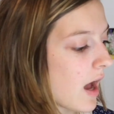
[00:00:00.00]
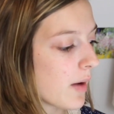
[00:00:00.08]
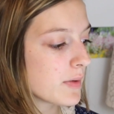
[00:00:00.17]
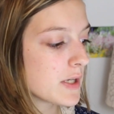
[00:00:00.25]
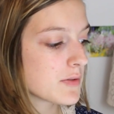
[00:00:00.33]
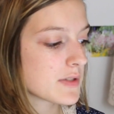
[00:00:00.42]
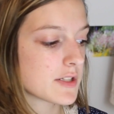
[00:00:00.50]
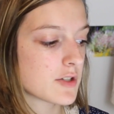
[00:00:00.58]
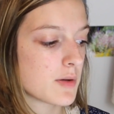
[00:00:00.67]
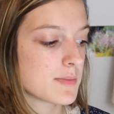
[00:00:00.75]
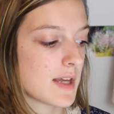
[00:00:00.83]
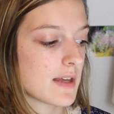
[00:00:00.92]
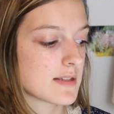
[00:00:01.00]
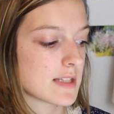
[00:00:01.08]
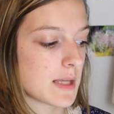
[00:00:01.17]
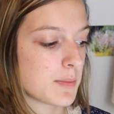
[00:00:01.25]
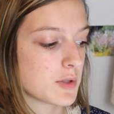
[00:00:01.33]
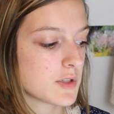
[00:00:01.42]
I will use the terms as
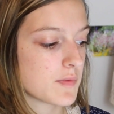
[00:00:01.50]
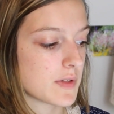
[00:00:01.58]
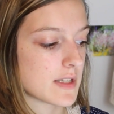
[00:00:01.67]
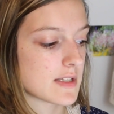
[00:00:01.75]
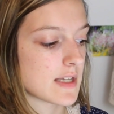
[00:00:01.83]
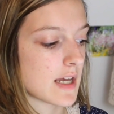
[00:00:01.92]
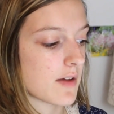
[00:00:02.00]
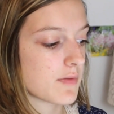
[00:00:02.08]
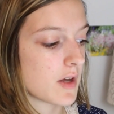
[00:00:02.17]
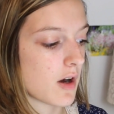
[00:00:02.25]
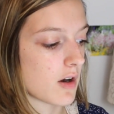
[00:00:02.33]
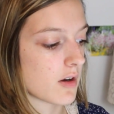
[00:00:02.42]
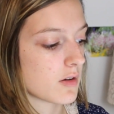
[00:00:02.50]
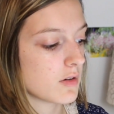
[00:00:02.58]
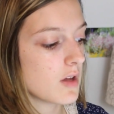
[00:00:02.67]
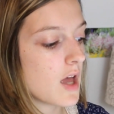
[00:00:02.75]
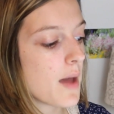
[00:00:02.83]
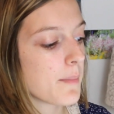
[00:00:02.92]
labels for the sake of the
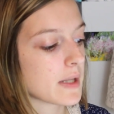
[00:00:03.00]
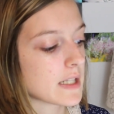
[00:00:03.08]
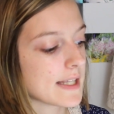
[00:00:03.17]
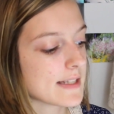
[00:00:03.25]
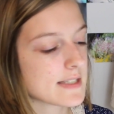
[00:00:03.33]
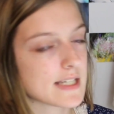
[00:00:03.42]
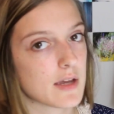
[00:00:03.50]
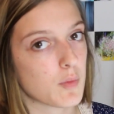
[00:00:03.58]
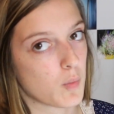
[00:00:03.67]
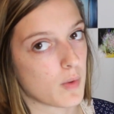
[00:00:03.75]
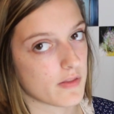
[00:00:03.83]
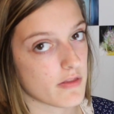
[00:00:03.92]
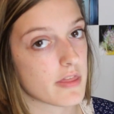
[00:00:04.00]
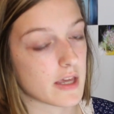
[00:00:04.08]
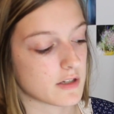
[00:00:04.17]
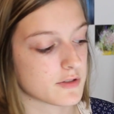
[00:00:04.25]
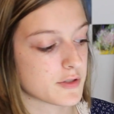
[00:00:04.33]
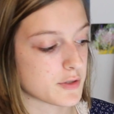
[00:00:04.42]
article, but let's get one
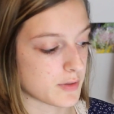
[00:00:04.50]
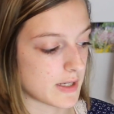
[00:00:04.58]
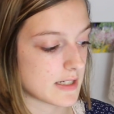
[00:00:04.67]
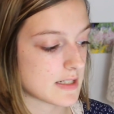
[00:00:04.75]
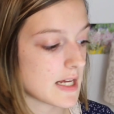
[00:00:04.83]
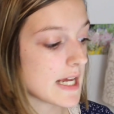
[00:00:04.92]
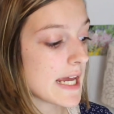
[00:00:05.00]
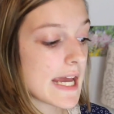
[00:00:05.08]
thing straight.